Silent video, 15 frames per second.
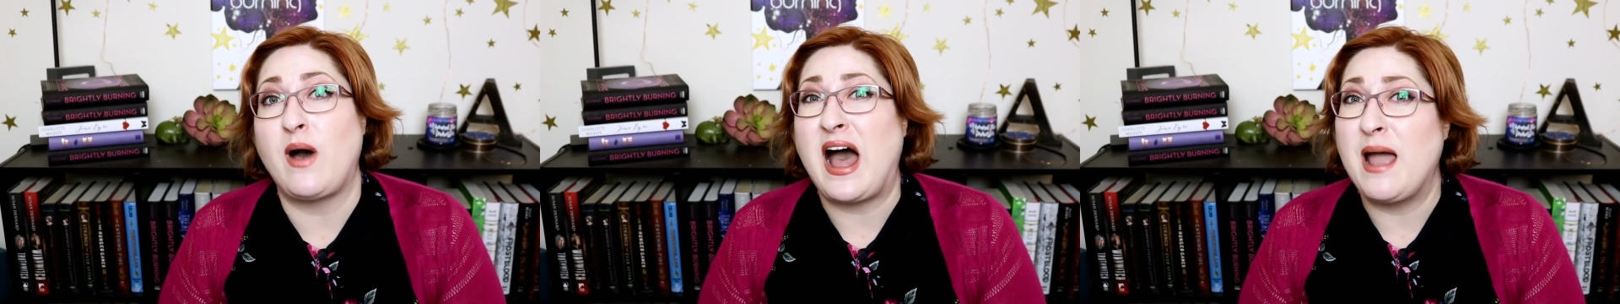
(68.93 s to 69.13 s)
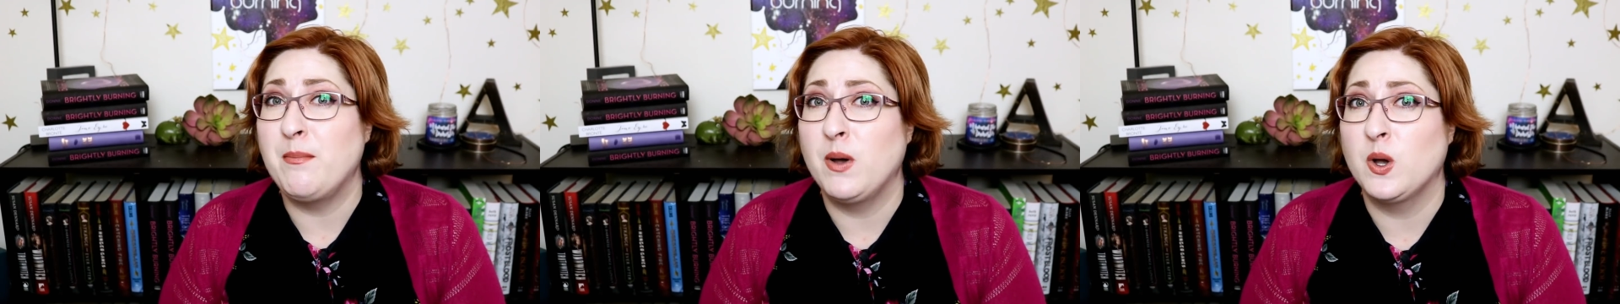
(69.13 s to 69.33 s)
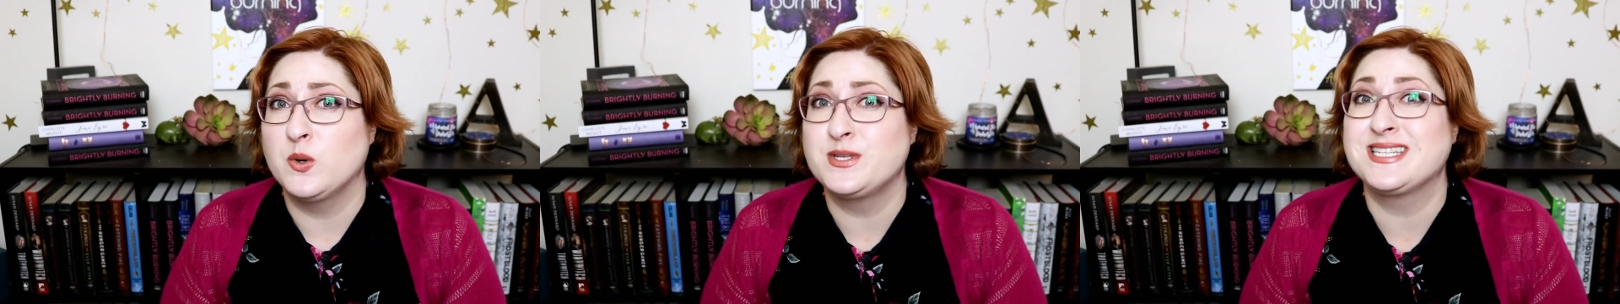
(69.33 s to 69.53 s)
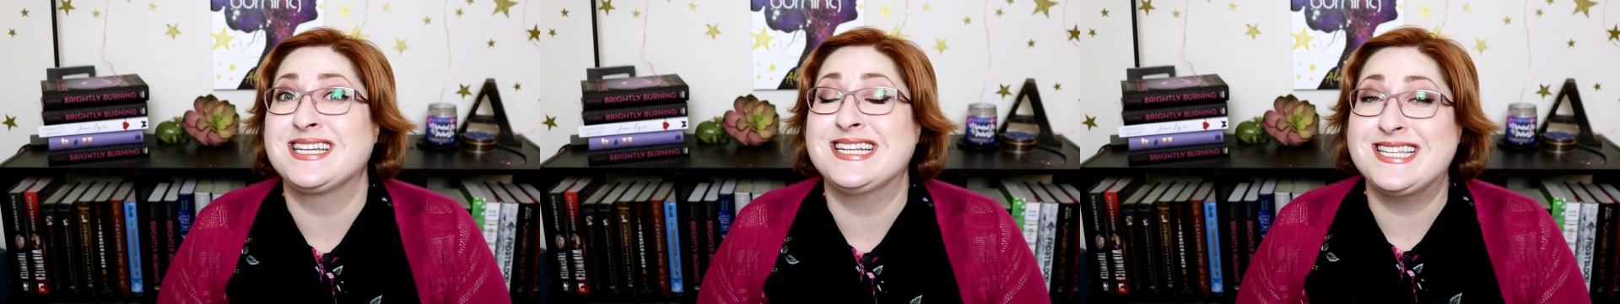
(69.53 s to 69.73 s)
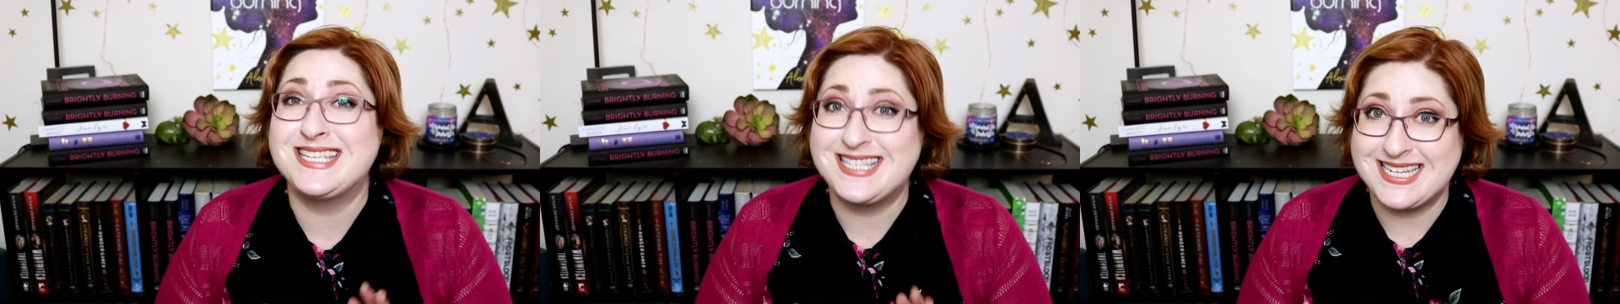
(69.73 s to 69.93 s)
I post
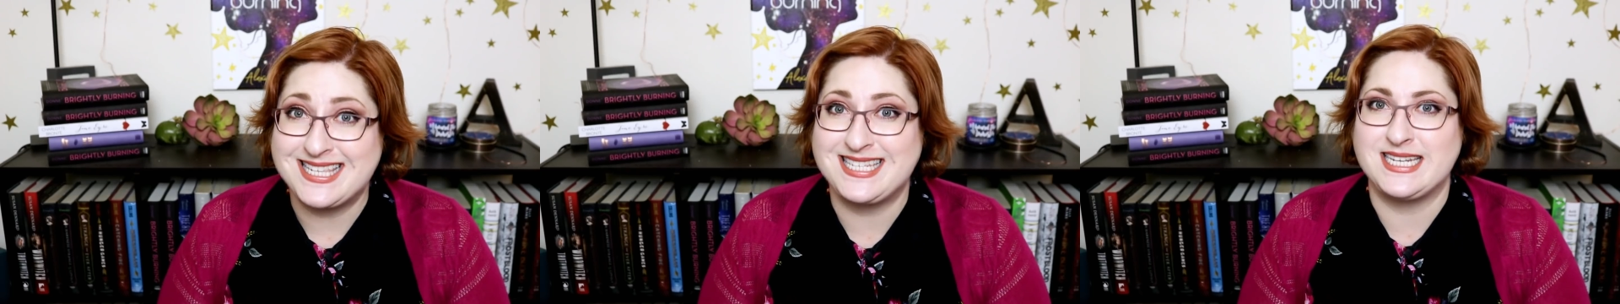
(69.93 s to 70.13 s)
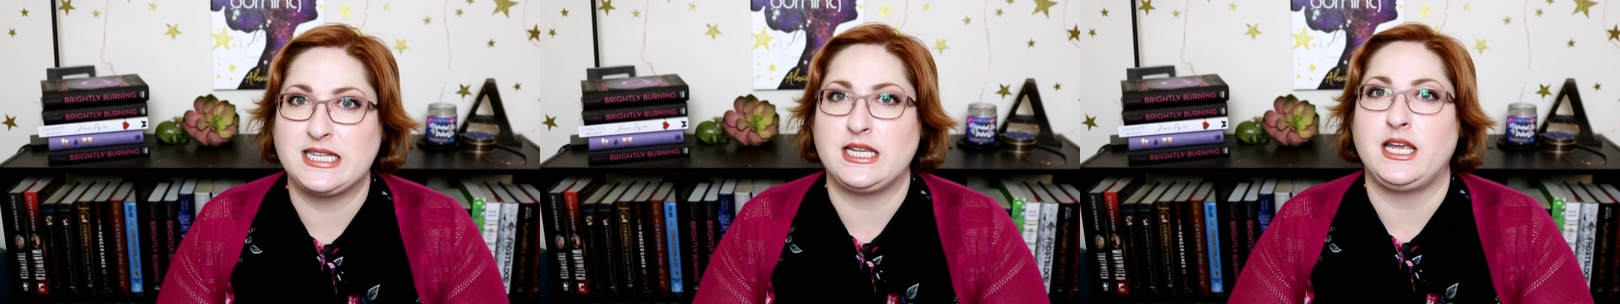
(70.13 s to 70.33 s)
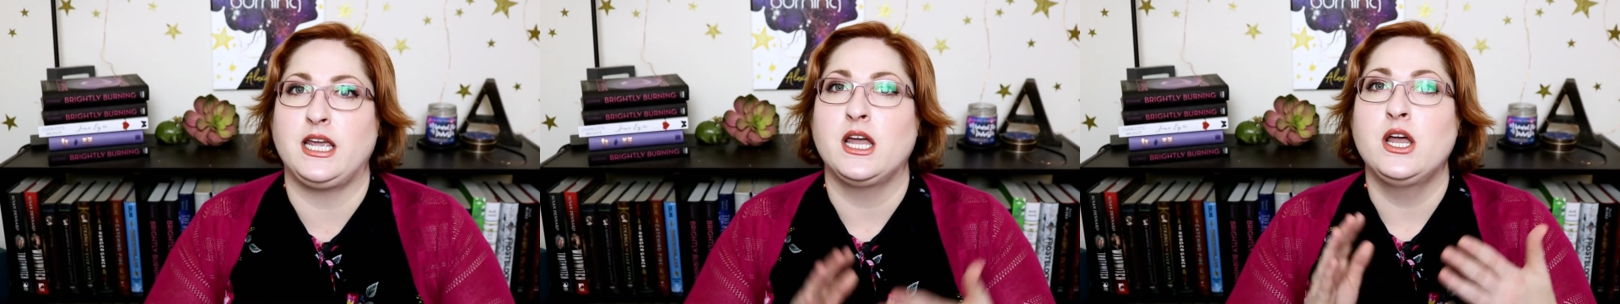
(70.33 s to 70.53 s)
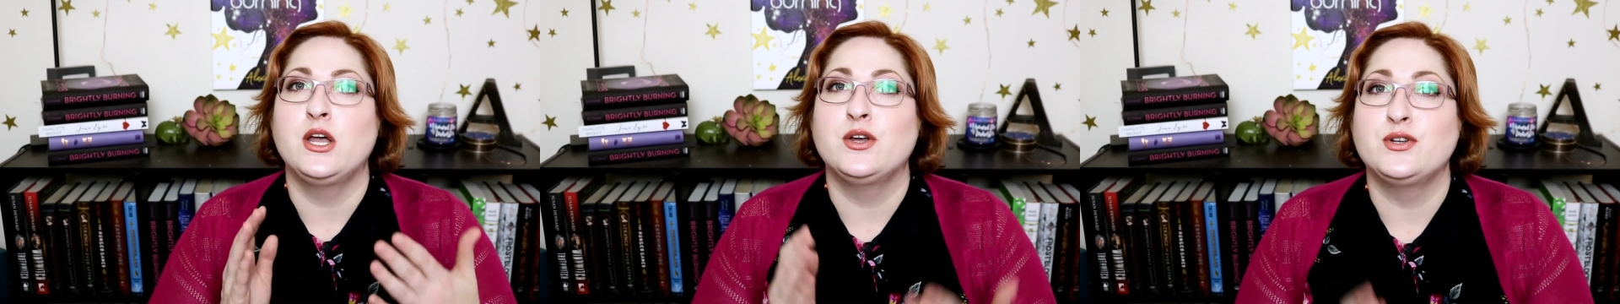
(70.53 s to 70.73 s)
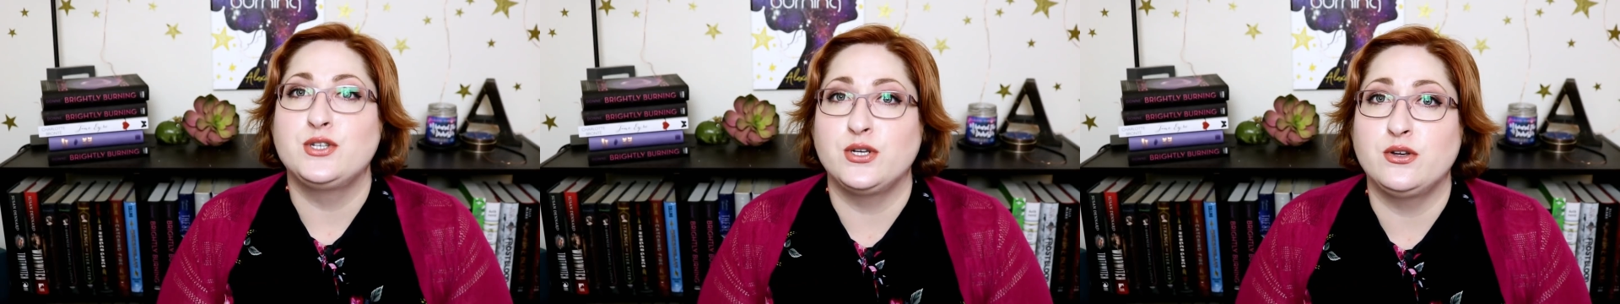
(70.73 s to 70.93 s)
consistently
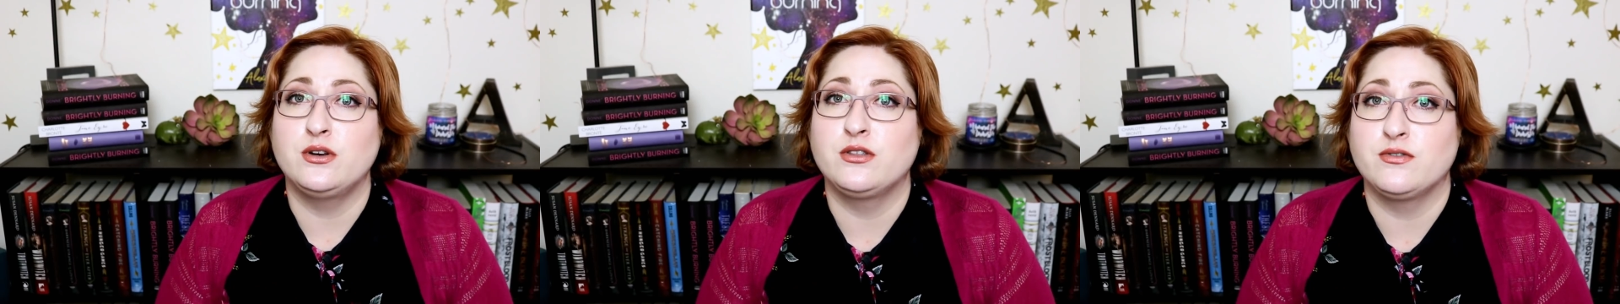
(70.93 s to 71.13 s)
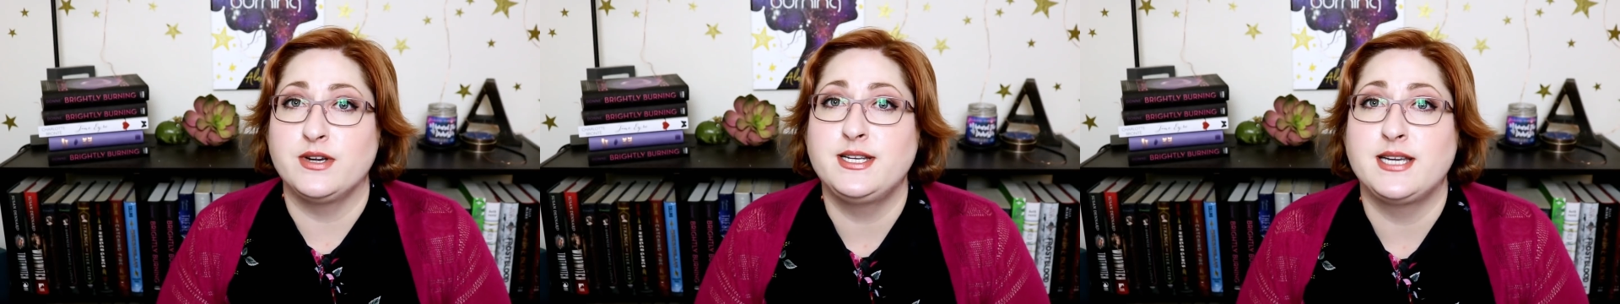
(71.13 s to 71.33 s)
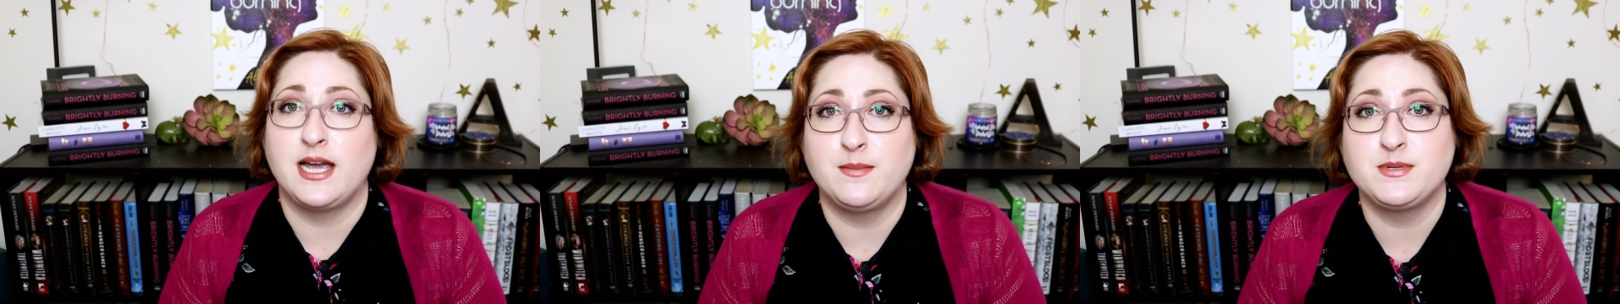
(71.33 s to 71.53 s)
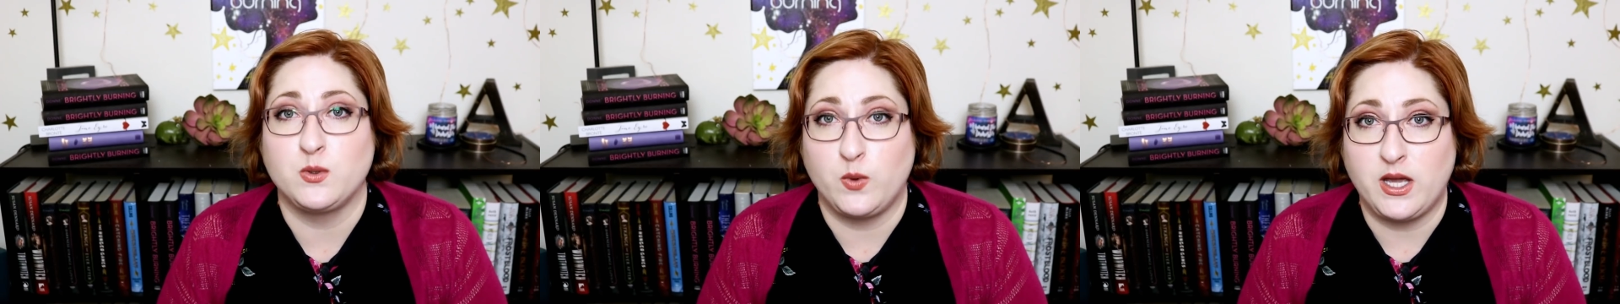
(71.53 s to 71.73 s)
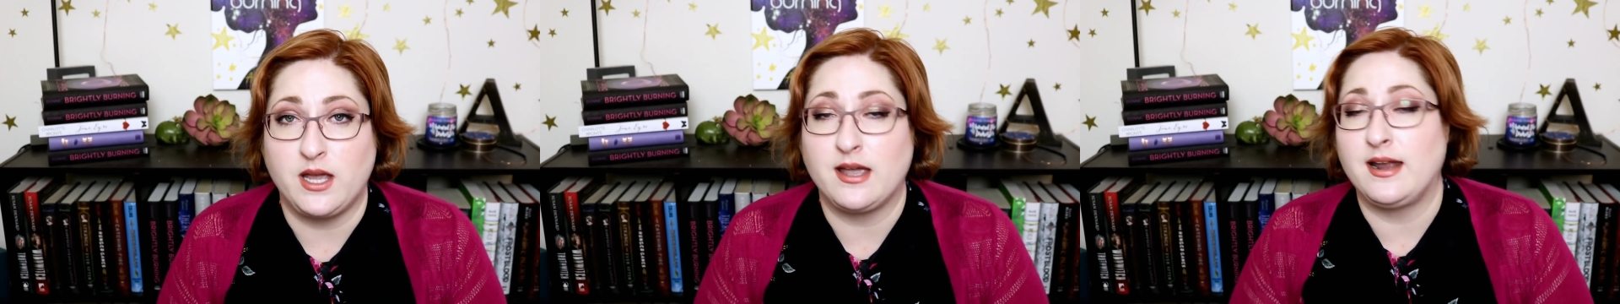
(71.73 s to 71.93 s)
two to three times a week,